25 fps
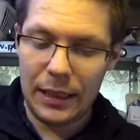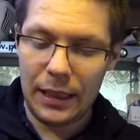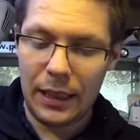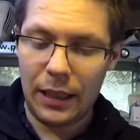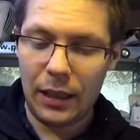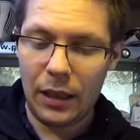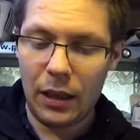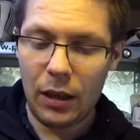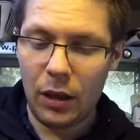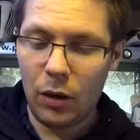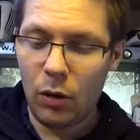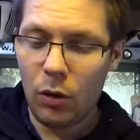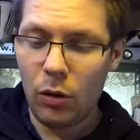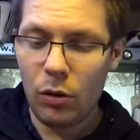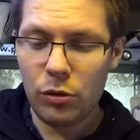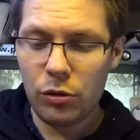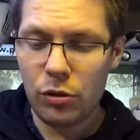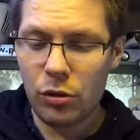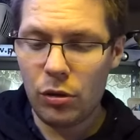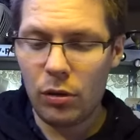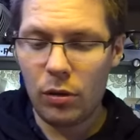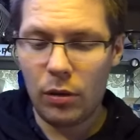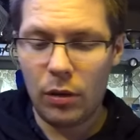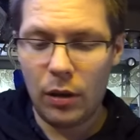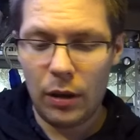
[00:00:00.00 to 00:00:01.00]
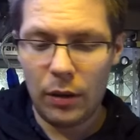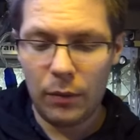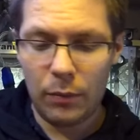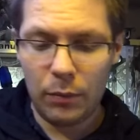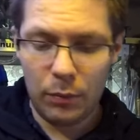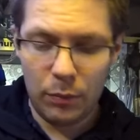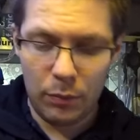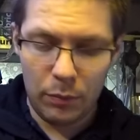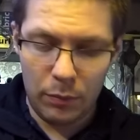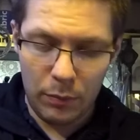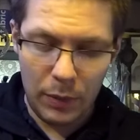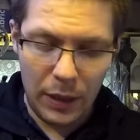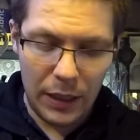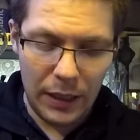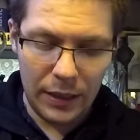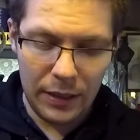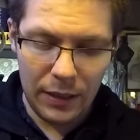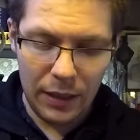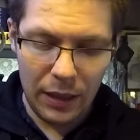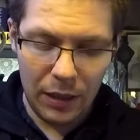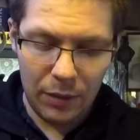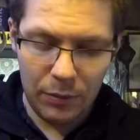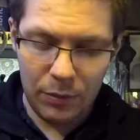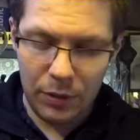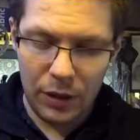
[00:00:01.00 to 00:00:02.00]
And I also many
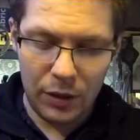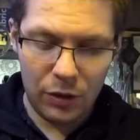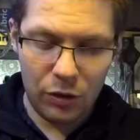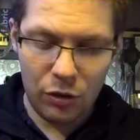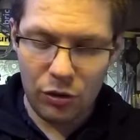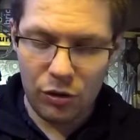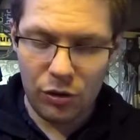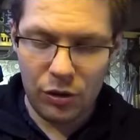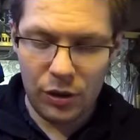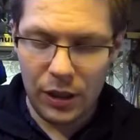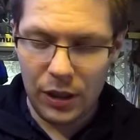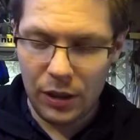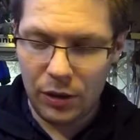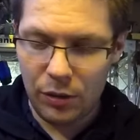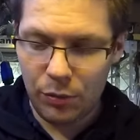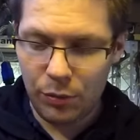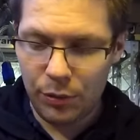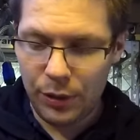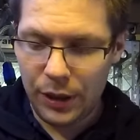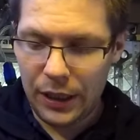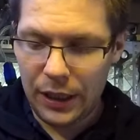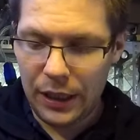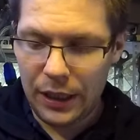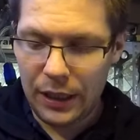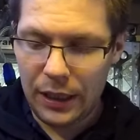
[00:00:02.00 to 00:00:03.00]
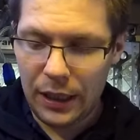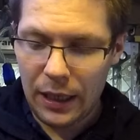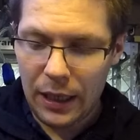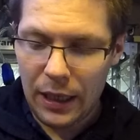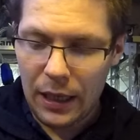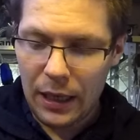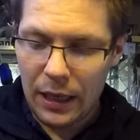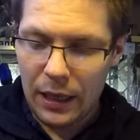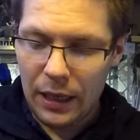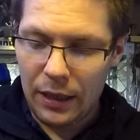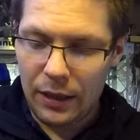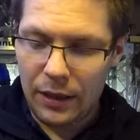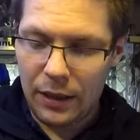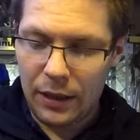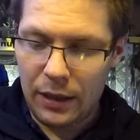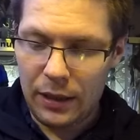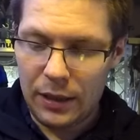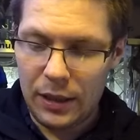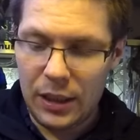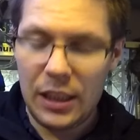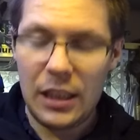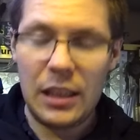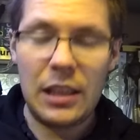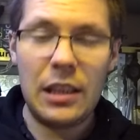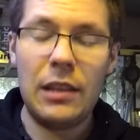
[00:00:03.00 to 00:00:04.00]
times I just need to read the
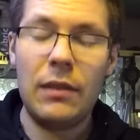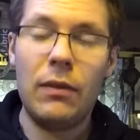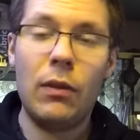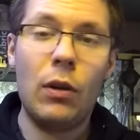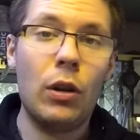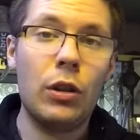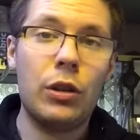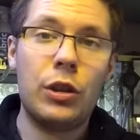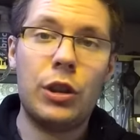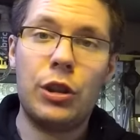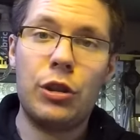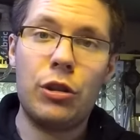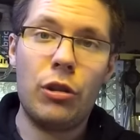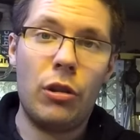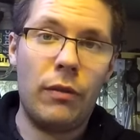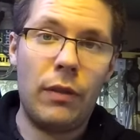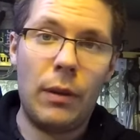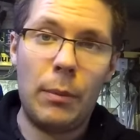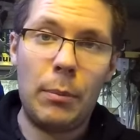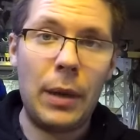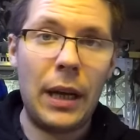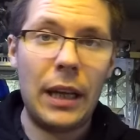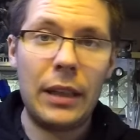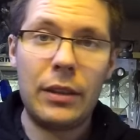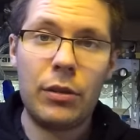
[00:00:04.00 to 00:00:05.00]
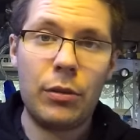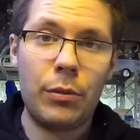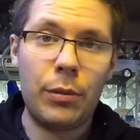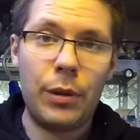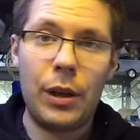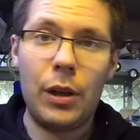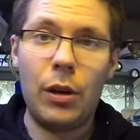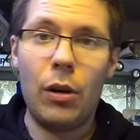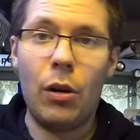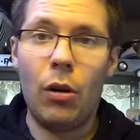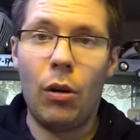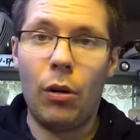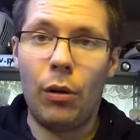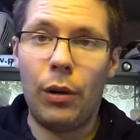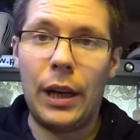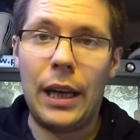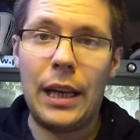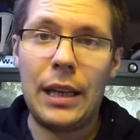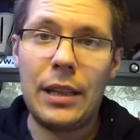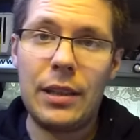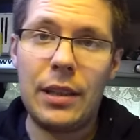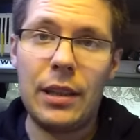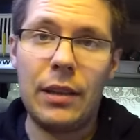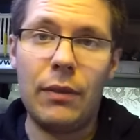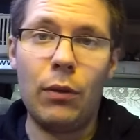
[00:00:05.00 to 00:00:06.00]
DC voltage of a battery or
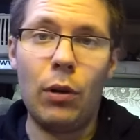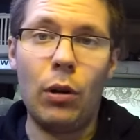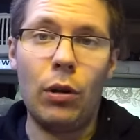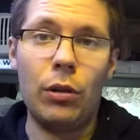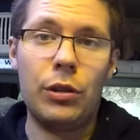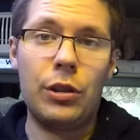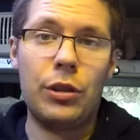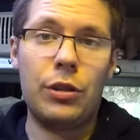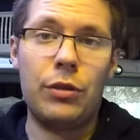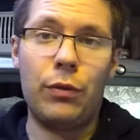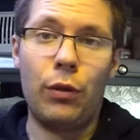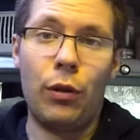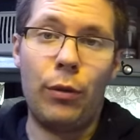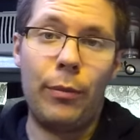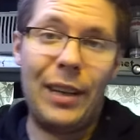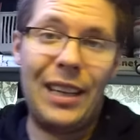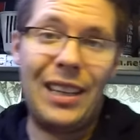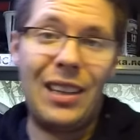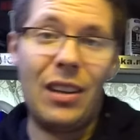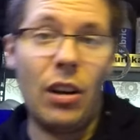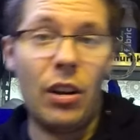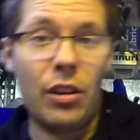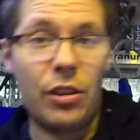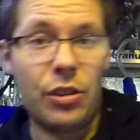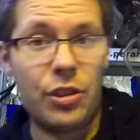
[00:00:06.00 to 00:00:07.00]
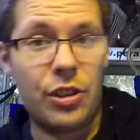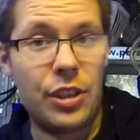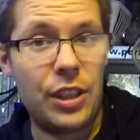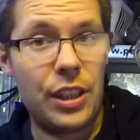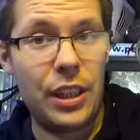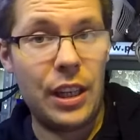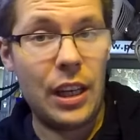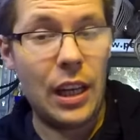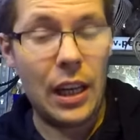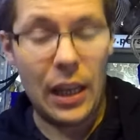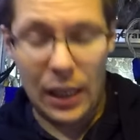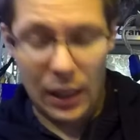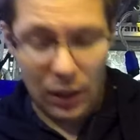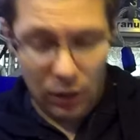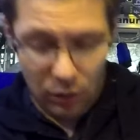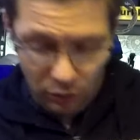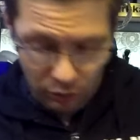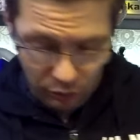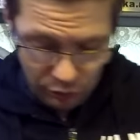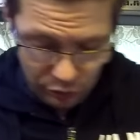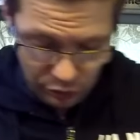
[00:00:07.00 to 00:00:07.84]
AC voltage from a RCA or